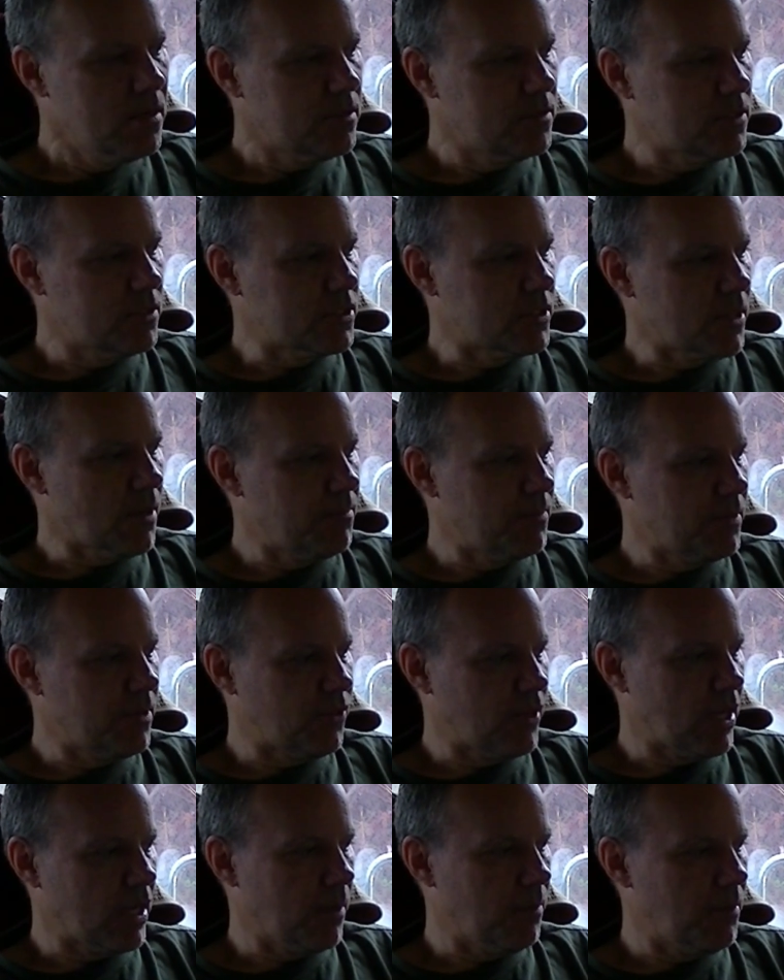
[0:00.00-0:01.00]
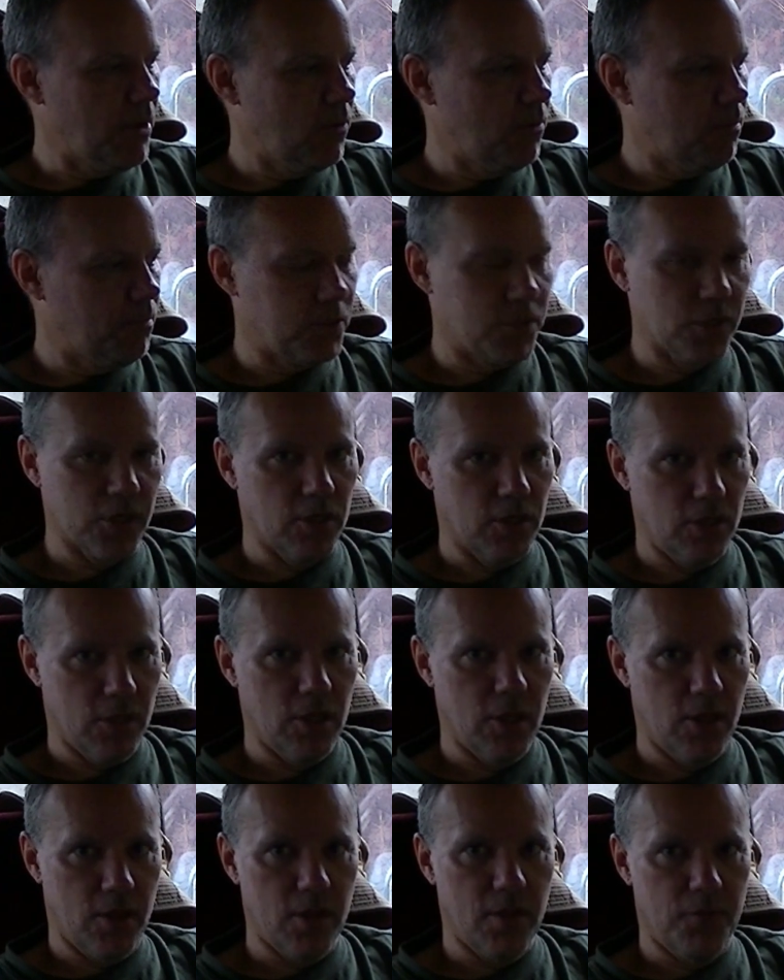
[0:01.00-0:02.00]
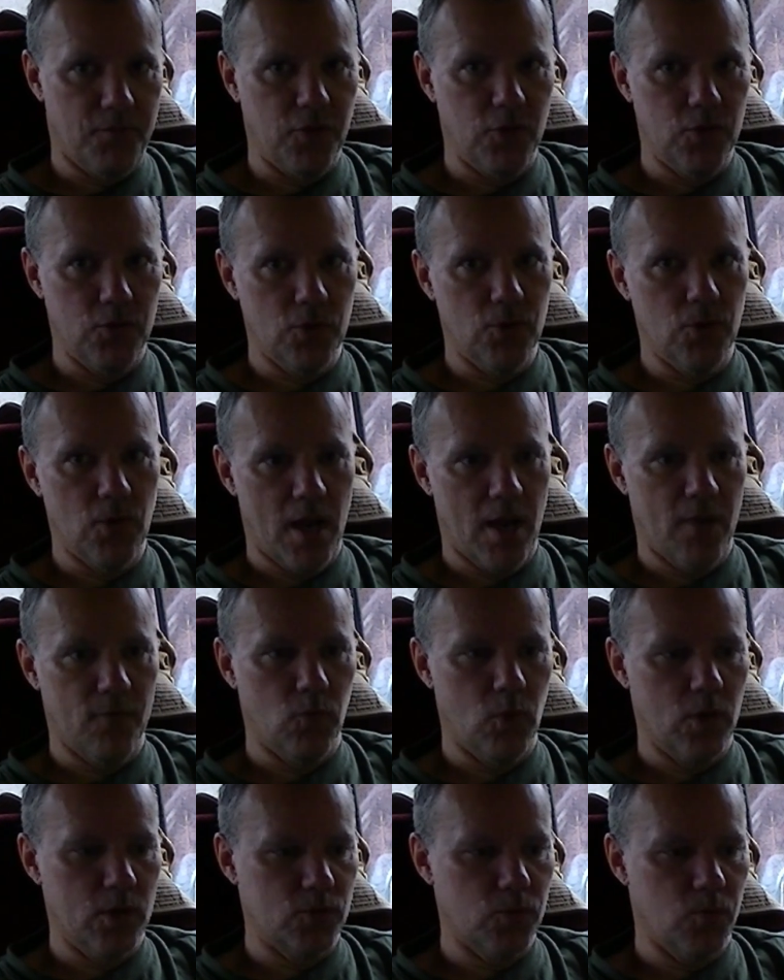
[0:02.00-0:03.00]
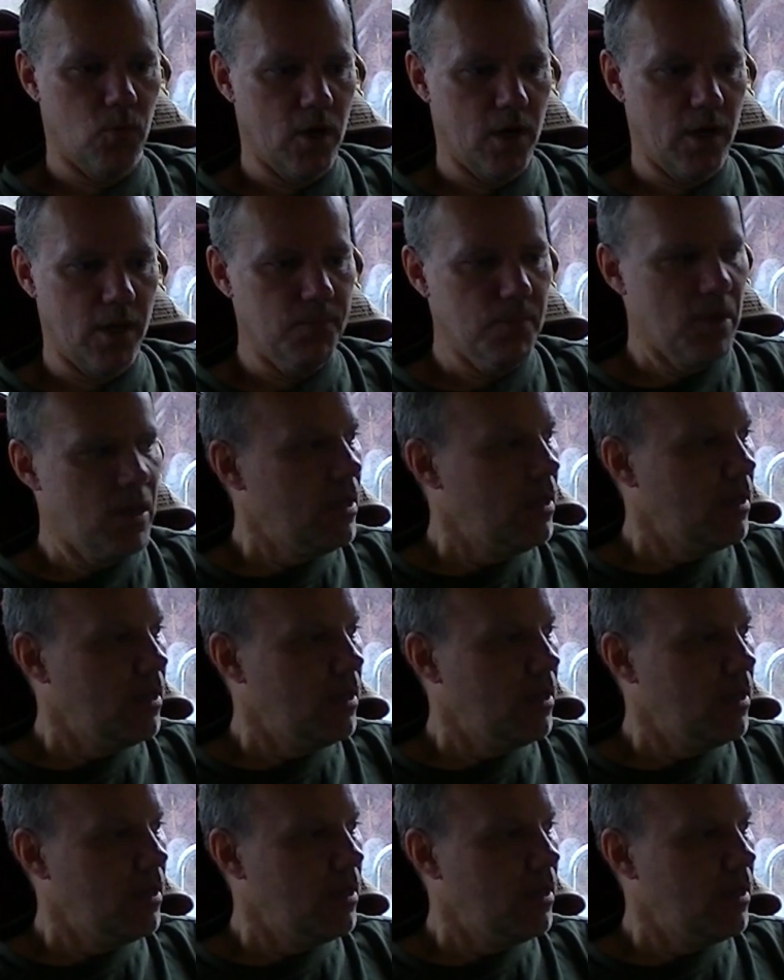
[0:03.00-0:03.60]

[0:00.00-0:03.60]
just something to think about, particularly if you do have 120.